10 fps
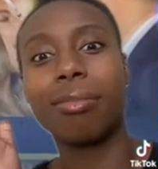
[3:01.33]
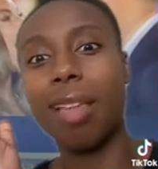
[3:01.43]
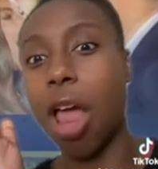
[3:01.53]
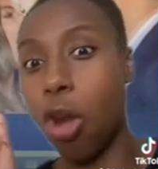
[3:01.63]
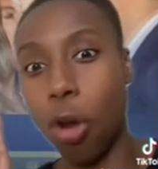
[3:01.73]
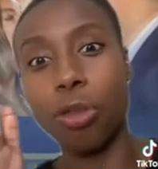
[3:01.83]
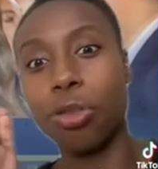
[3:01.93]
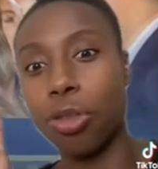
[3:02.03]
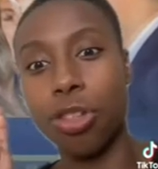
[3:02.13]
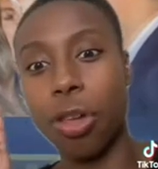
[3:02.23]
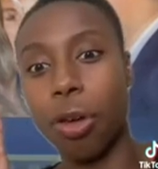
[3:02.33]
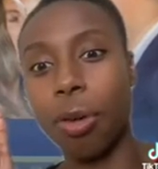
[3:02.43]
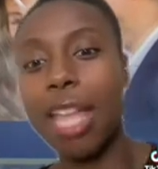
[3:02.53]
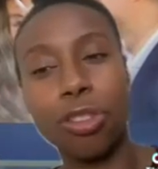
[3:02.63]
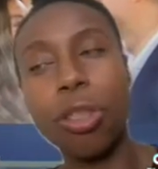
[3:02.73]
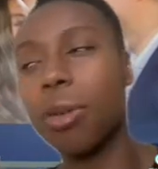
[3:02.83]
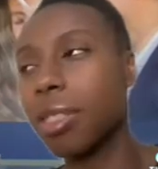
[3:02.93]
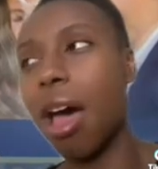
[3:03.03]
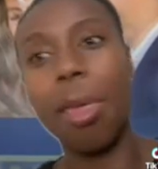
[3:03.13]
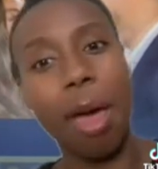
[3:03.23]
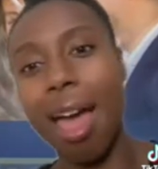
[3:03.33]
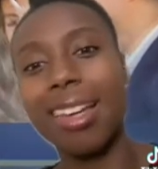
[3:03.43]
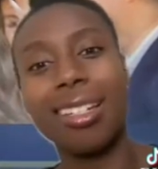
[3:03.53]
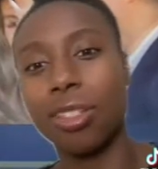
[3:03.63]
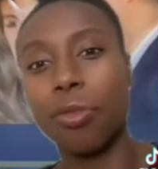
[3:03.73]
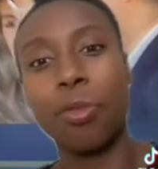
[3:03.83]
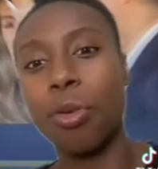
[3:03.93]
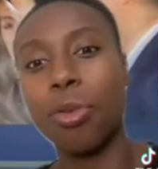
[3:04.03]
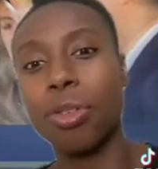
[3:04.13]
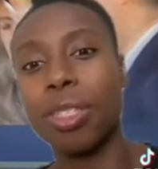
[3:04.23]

a lot to the show. And so is the other islanders, of course.